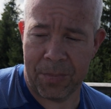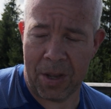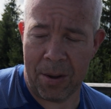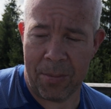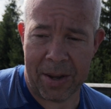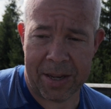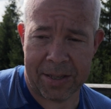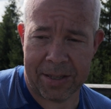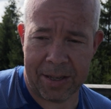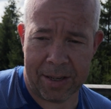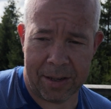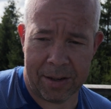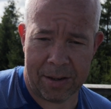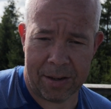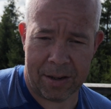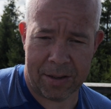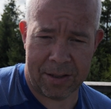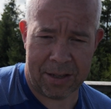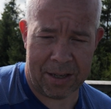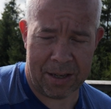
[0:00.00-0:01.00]
amazing.
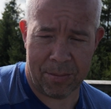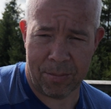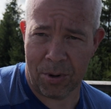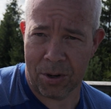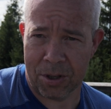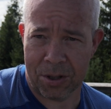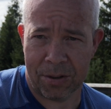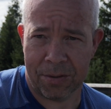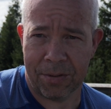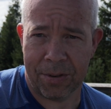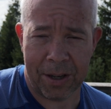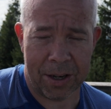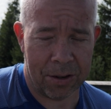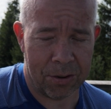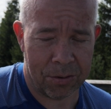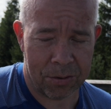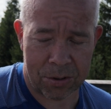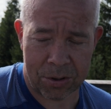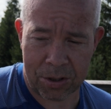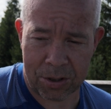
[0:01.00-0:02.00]
I see a bunch of
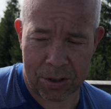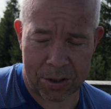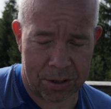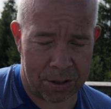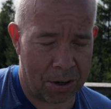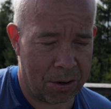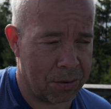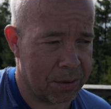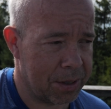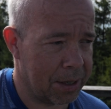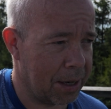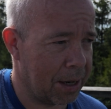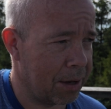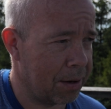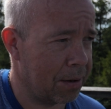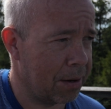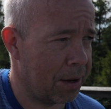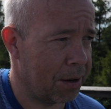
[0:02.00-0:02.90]
videos out there.